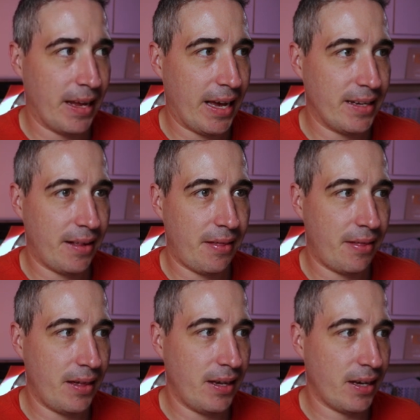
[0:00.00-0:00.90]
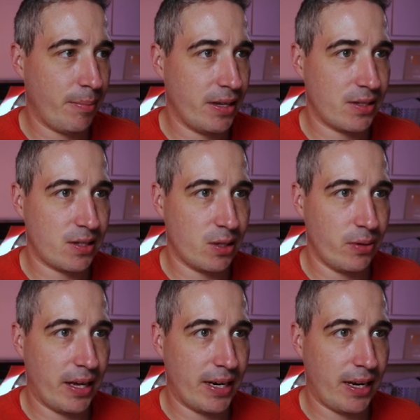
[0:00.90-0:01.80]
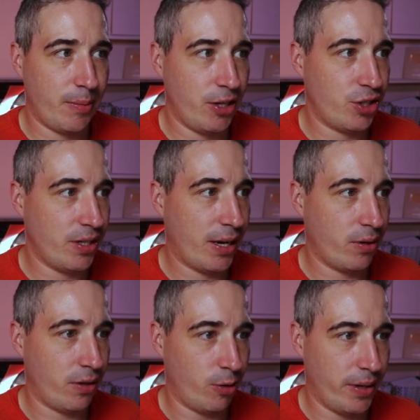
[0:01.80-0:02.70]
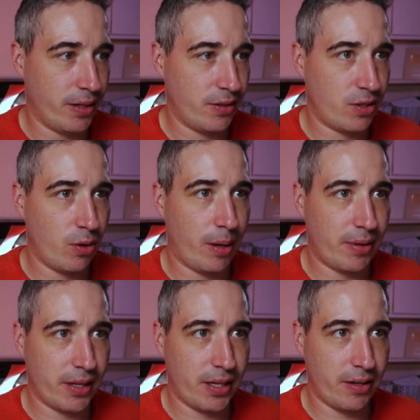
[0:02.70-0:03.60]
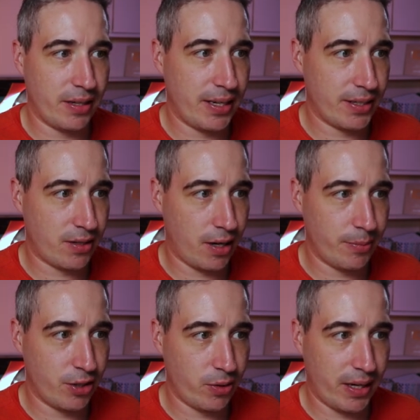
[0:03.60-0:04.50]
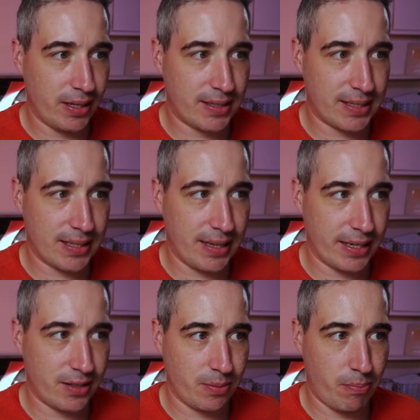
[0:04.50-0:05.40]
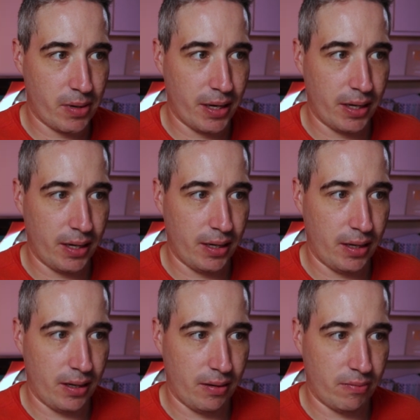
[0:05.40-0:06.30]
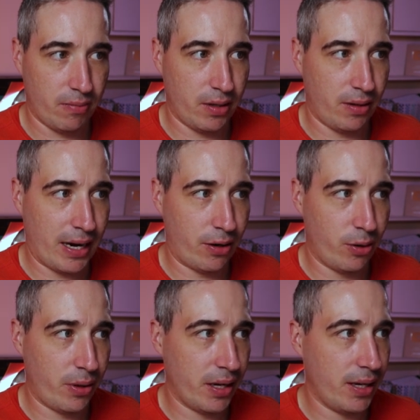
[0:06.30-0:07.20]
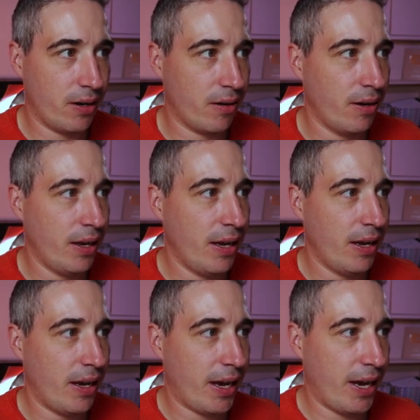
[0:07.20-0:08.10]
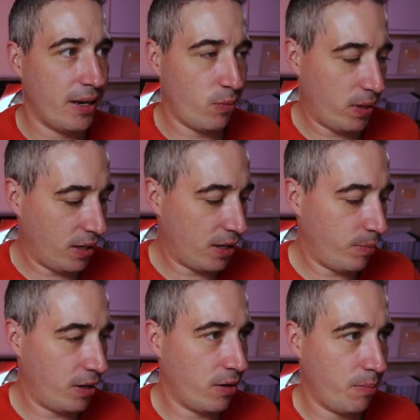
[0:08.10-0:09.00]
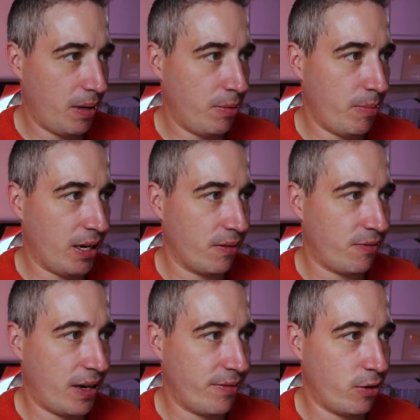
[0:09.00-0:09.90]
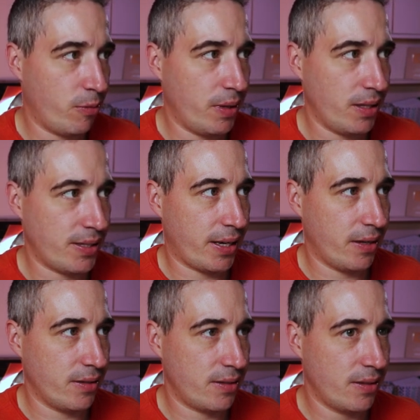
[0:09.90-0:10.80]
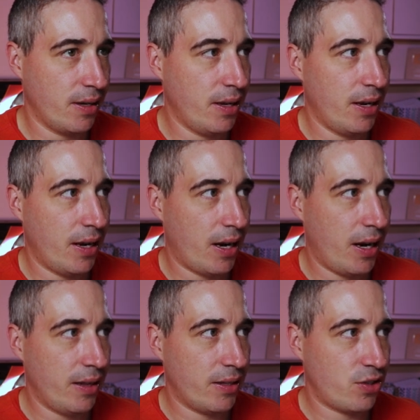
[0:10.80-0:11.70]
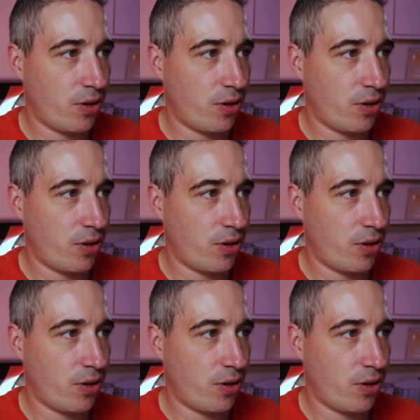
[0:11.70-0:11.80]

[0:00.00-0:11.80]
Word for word: And I think I might slow that animation down a little bit. So I'm clicking on the desktop just so I can select my little arrow thing here. And we can come here and maybe make it 500 milliseconds. And let's